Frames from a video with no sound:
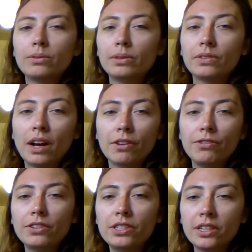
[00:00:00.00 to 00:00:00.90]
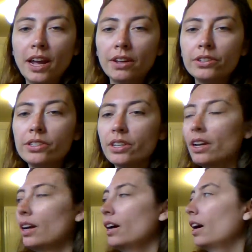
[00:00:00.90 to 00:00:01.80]
We've got a few snails.
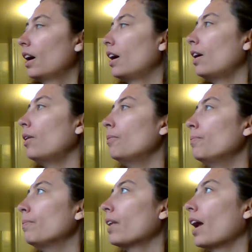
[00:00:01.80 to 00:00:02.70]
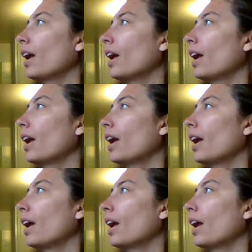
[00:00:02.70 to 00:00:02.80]
And